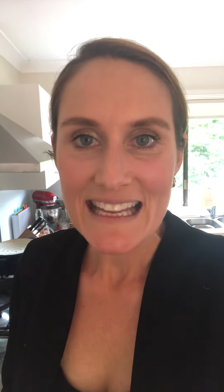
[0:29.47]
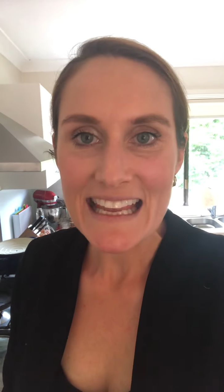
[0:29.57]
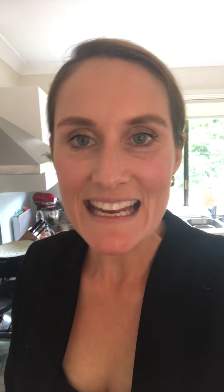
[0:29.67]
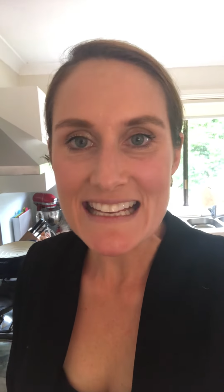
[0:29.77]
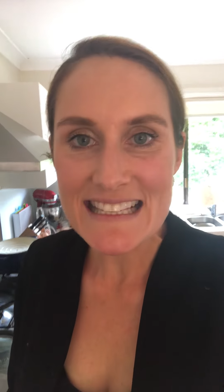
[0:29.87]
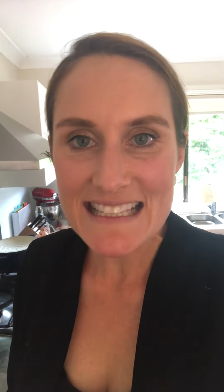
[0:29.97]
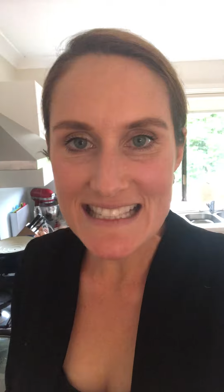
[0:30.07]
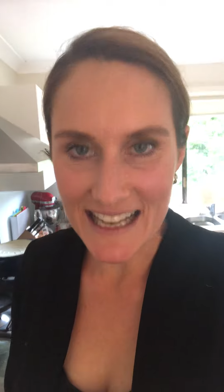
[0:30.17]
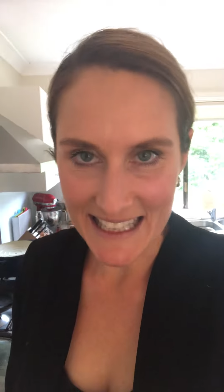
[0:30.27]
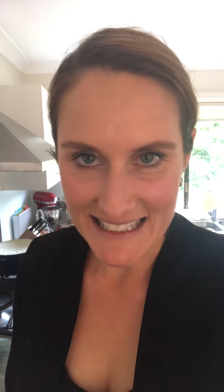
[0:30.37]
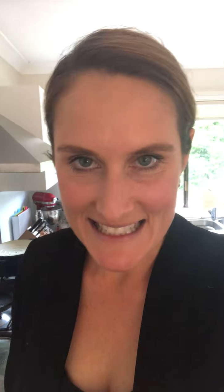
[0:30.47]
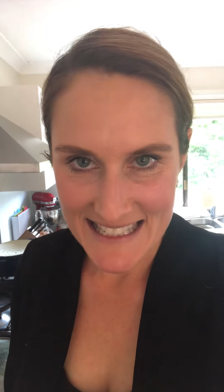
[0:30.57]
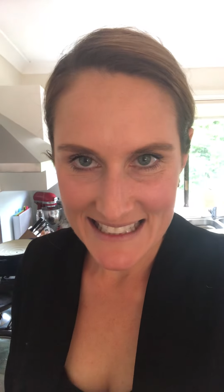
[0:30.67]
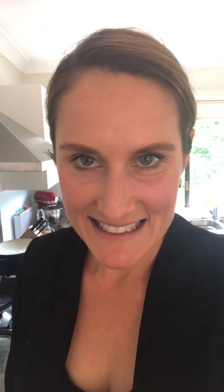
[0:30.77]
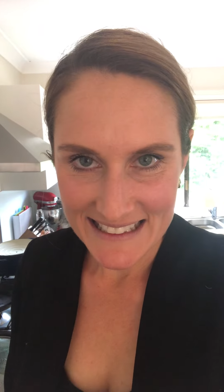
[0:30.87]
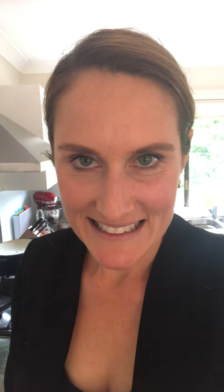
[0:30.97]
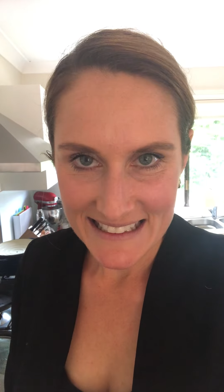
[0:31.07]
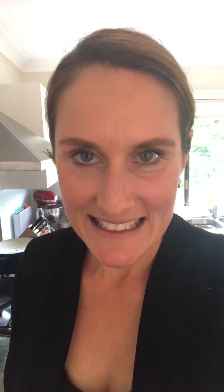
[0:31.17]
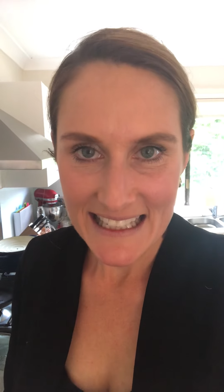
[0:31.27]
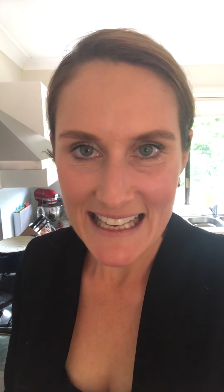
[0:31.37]
It is a science.
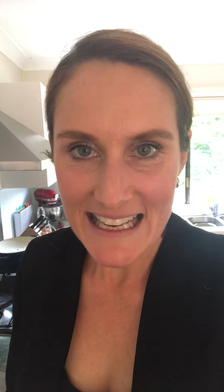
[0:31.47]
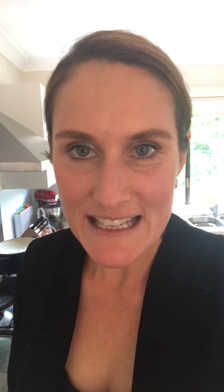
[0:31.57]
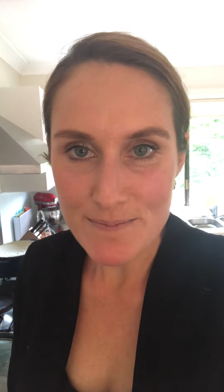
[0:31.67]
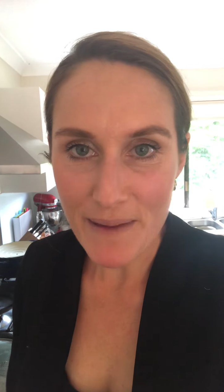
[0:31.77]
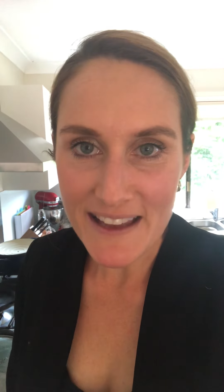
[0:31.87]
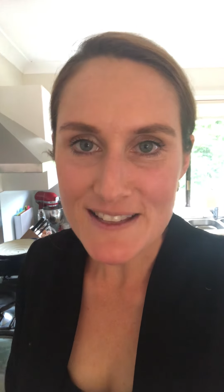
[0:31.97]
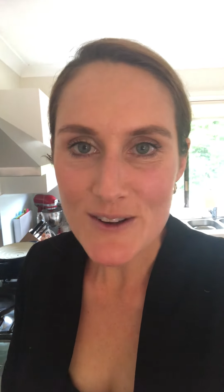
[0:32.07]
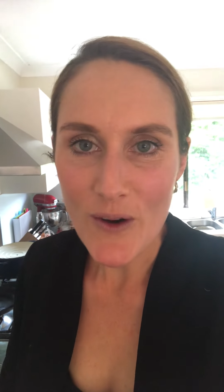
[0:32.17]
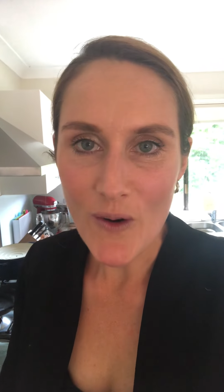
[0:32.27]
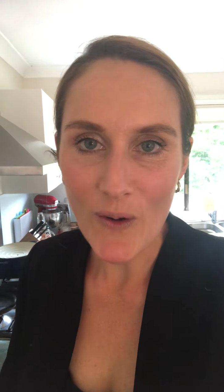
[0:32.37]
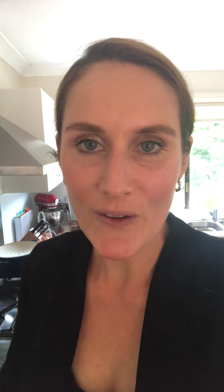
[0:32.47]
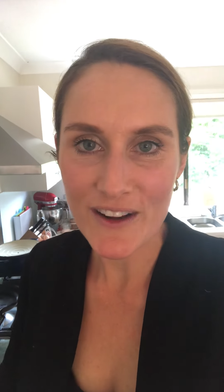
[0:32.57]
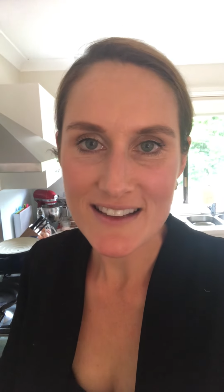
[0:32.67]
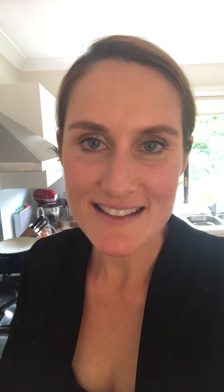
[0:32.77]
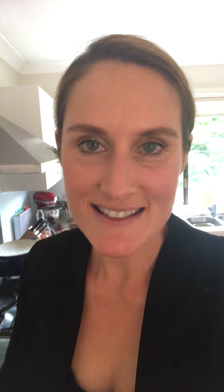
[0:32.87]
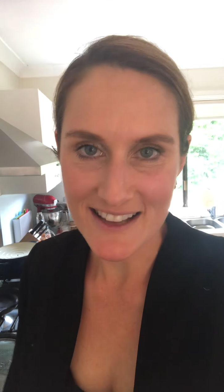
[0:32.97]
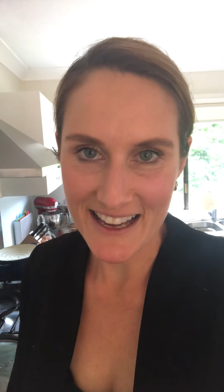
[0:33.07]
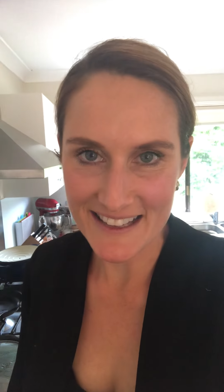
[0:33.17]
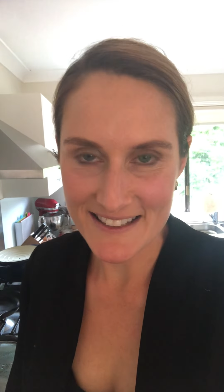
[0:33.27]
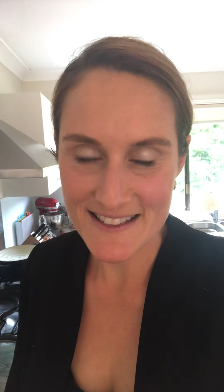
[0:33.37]
It is based on
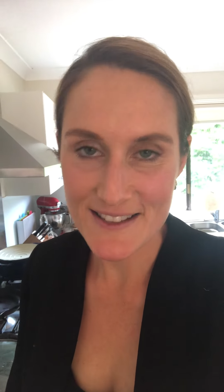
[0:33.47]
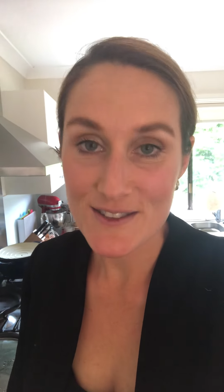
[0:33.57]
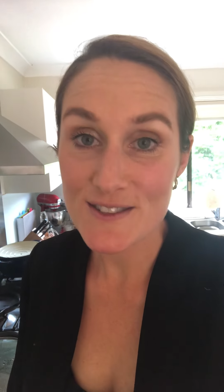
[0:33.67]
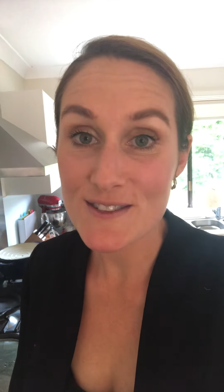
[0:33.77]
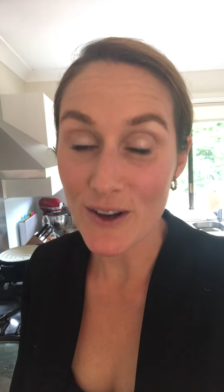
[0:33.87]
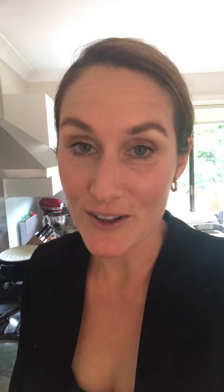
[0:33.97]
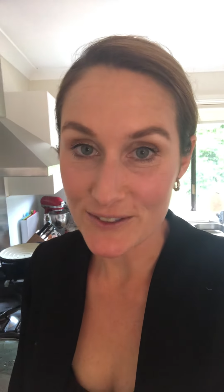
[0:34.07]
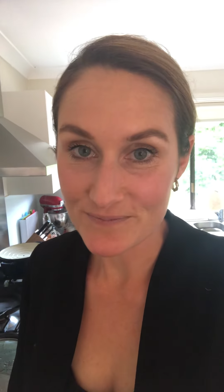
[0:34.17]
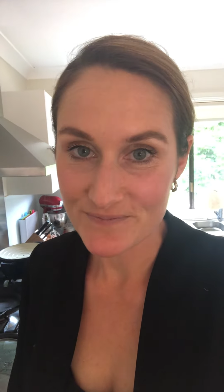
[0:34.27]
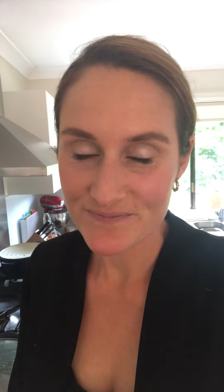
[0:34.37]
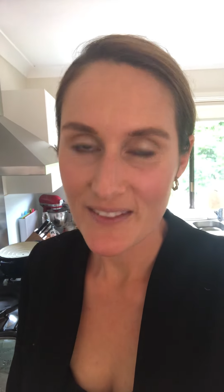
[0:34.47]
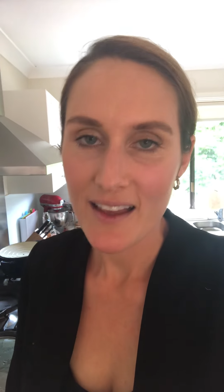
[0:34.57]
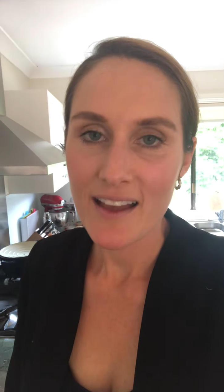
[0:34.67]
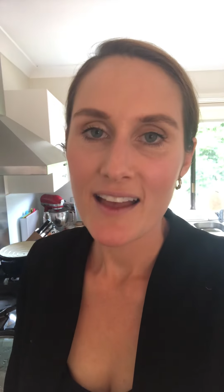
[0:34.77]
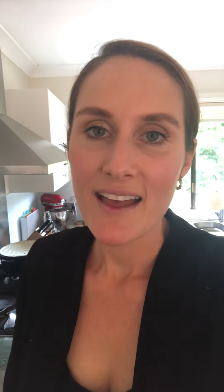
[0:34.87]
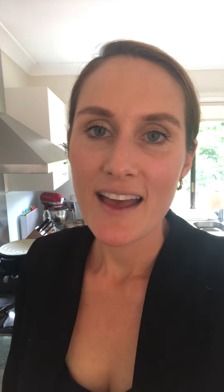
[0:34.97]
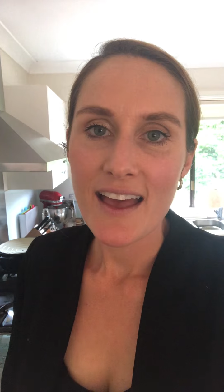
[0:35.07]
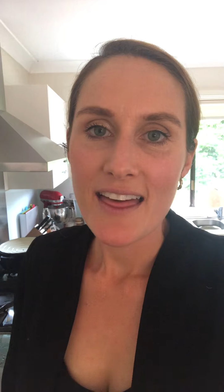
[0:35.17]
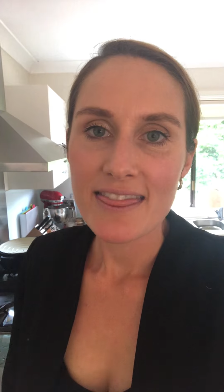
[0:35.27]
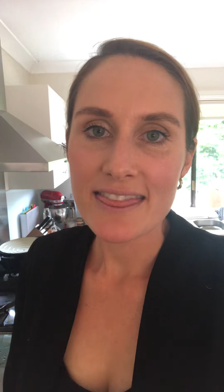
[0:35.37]
science. So,
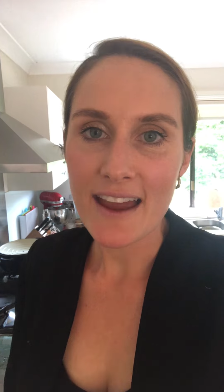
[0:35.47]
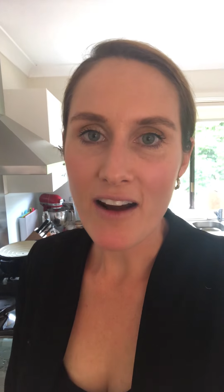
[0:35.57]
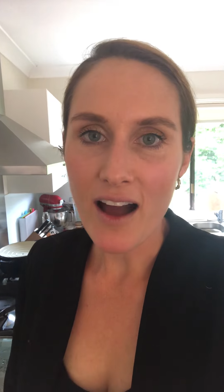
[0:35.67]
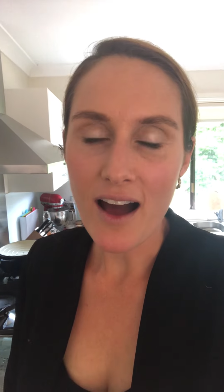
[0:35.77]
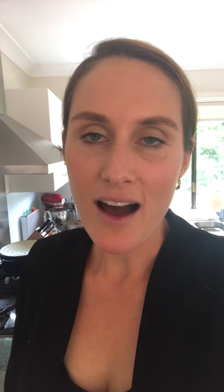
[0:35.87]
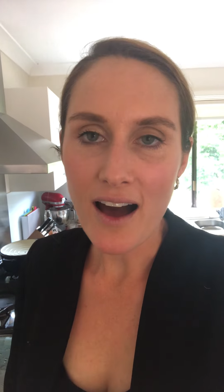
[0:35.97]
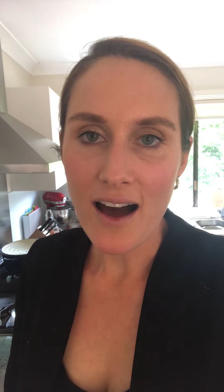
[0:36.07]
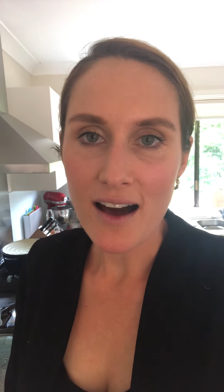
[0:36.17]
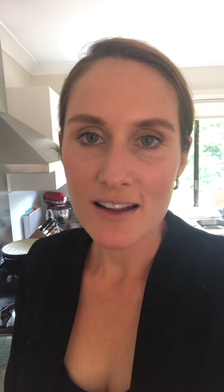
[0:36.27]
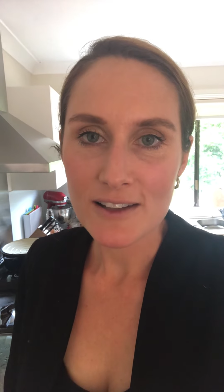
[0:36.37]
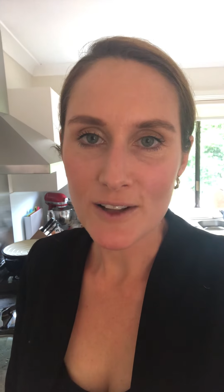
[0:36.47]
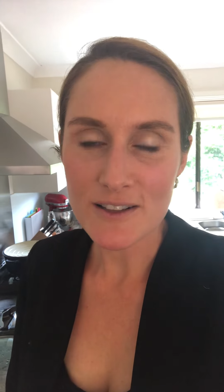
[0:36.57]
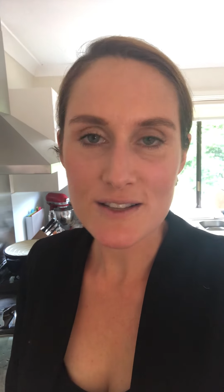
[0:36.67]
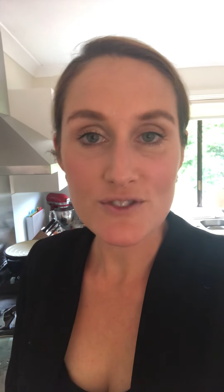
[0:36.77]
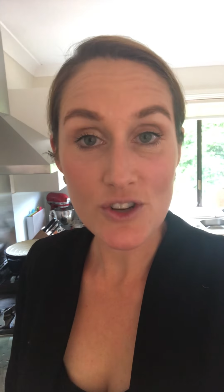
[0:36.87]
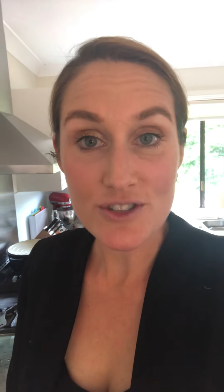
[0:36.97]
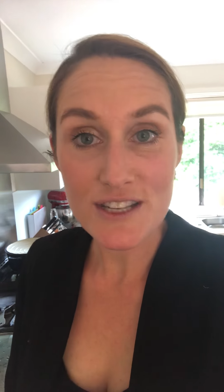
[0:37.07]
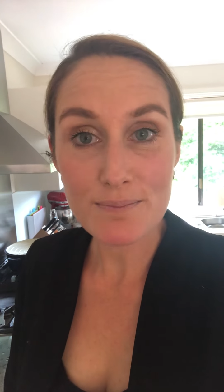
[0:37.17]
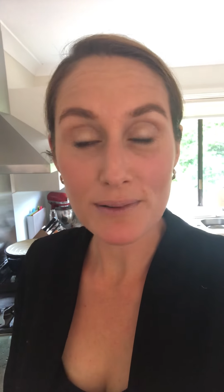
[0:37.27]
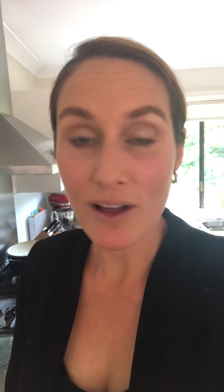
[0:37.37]
there are lots of
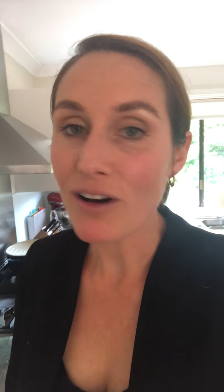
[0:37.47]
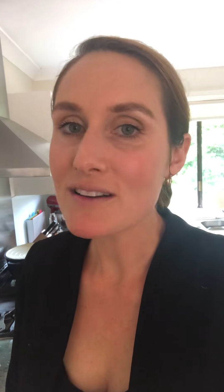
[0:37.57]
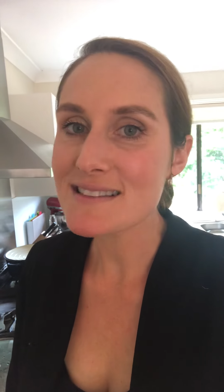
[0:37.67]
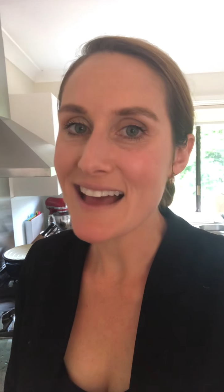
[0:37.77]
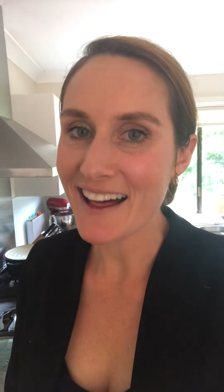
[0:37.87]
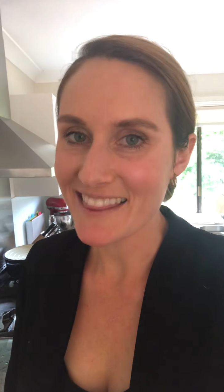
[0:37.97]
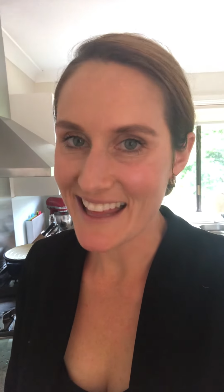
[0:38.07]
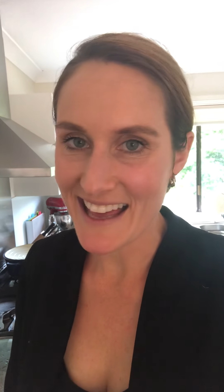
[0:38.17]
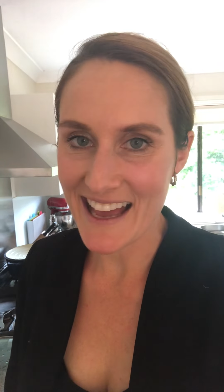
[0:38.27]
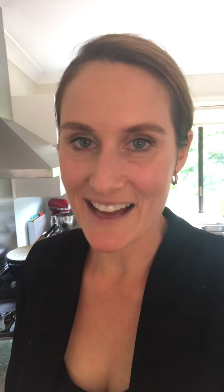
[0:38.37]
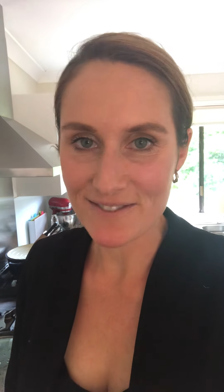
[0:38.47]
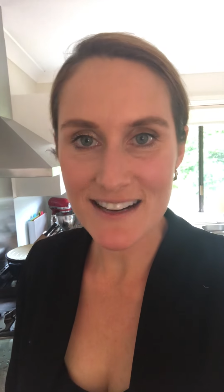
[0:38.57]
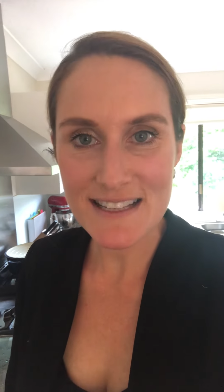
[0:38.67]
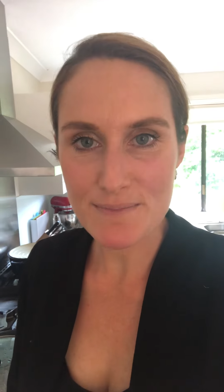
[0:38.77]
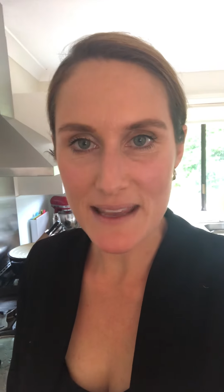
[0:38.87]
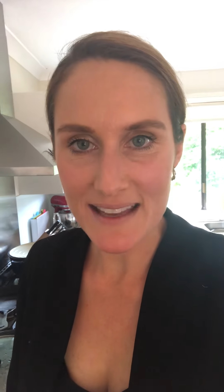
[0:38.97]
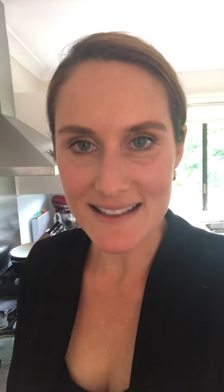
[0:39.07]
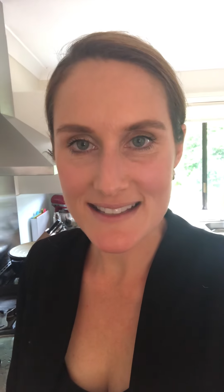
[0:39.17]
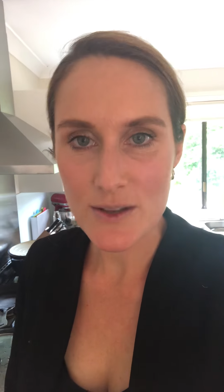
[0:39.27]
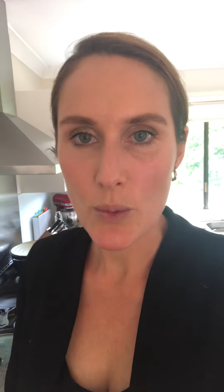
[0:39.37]
dodgy blogs out there and recipes